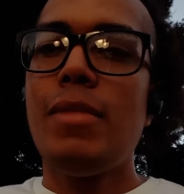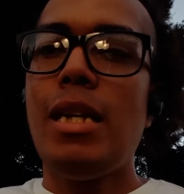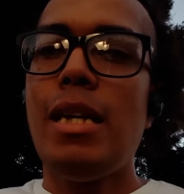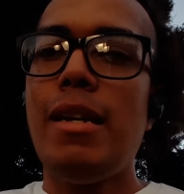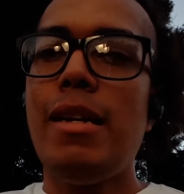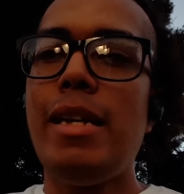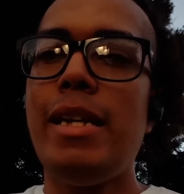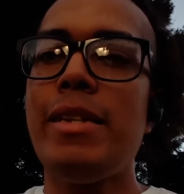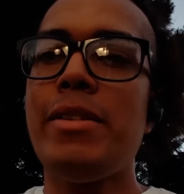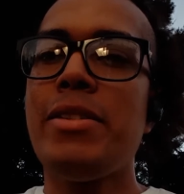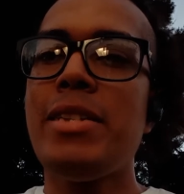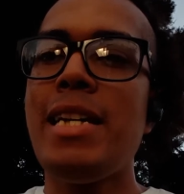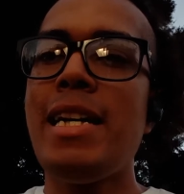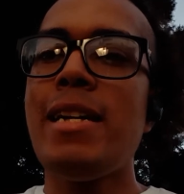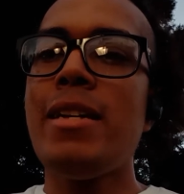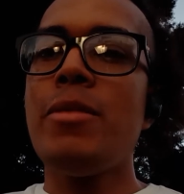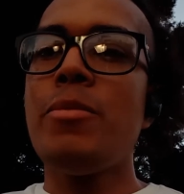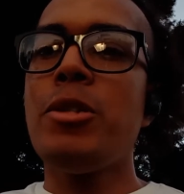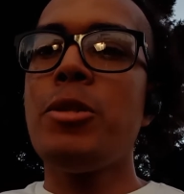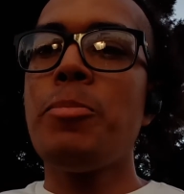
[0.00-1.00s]
it
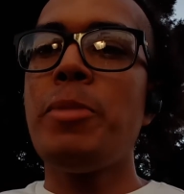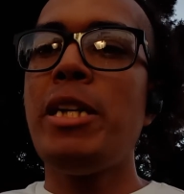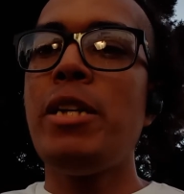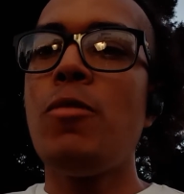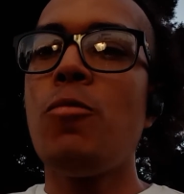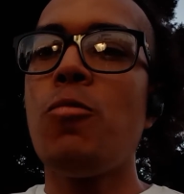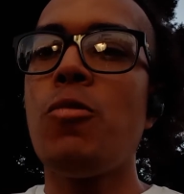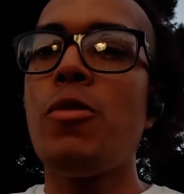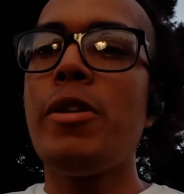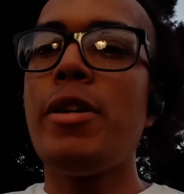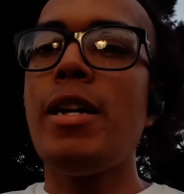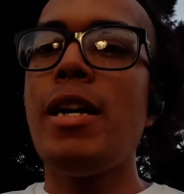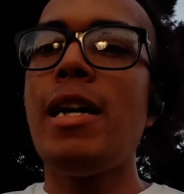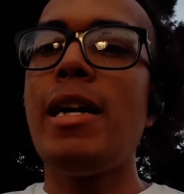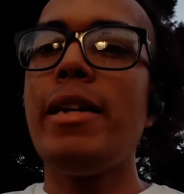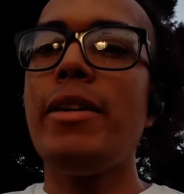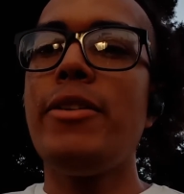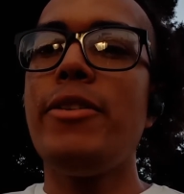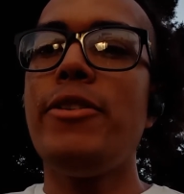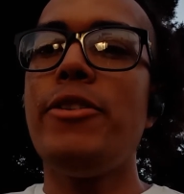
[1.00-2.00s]
saddens me we're not
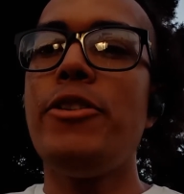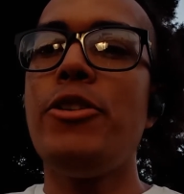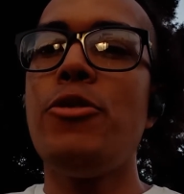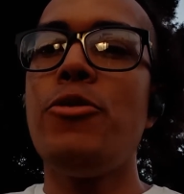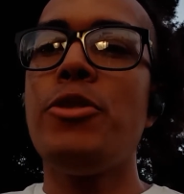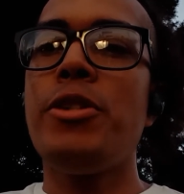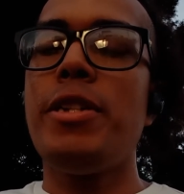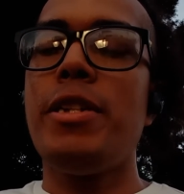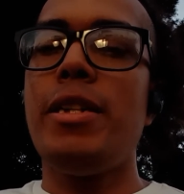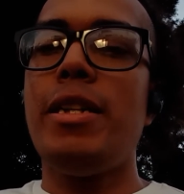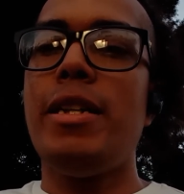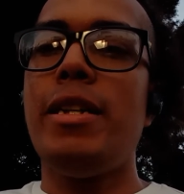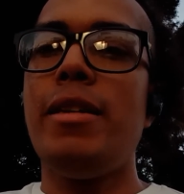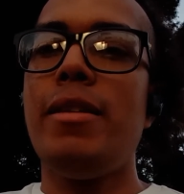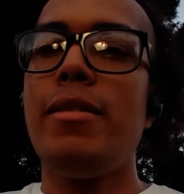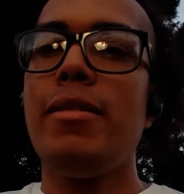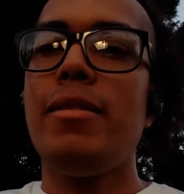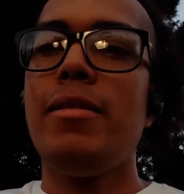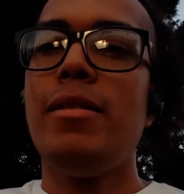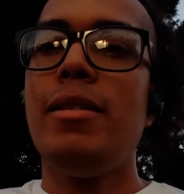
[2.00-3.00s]
using it
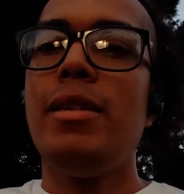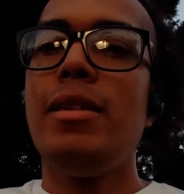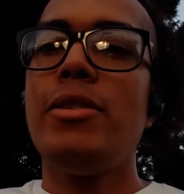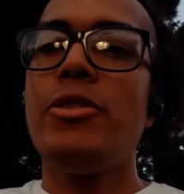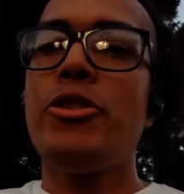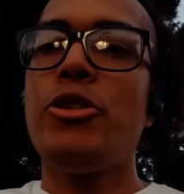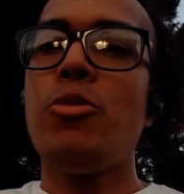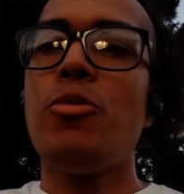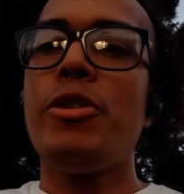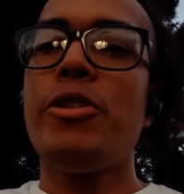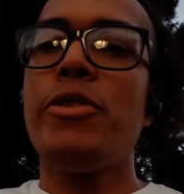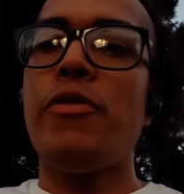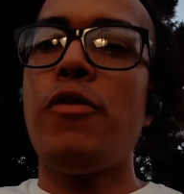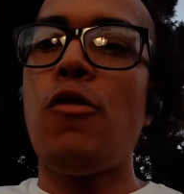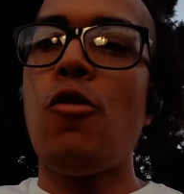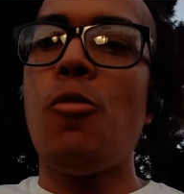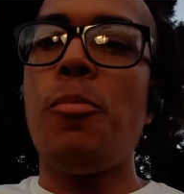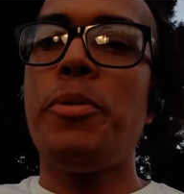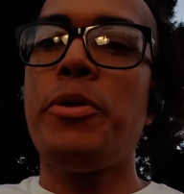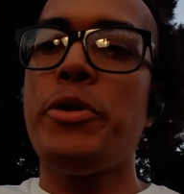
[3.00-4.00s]
to its
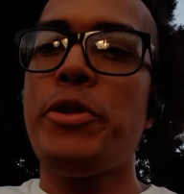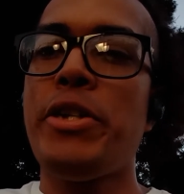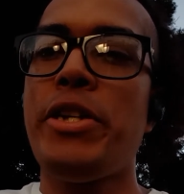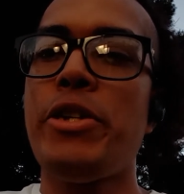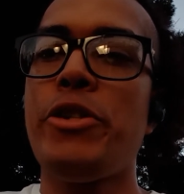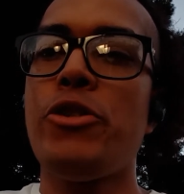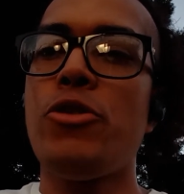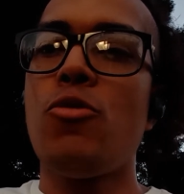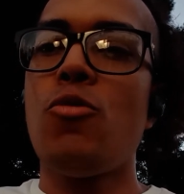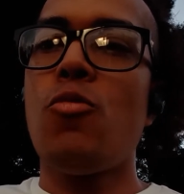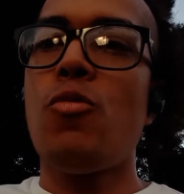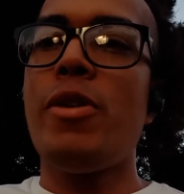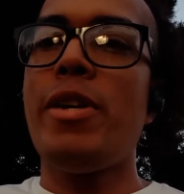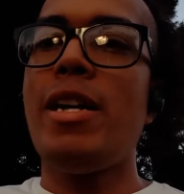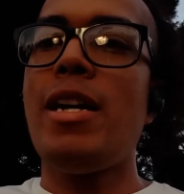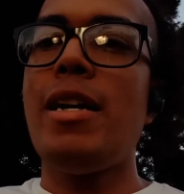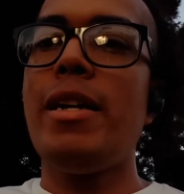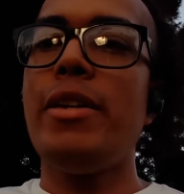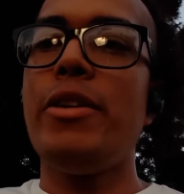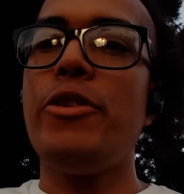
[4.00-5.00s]
full potential. We're
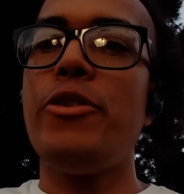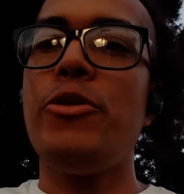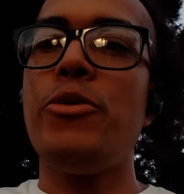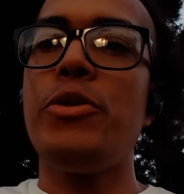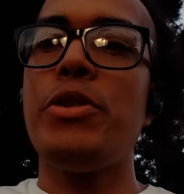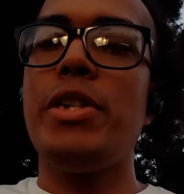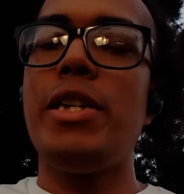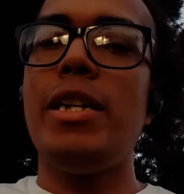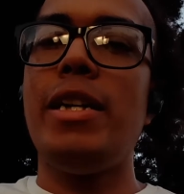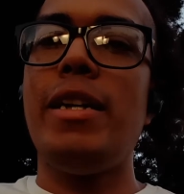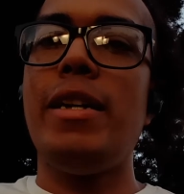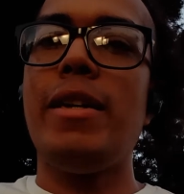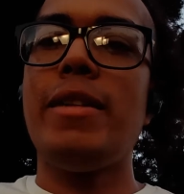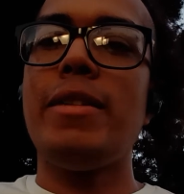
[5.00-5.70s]
not using it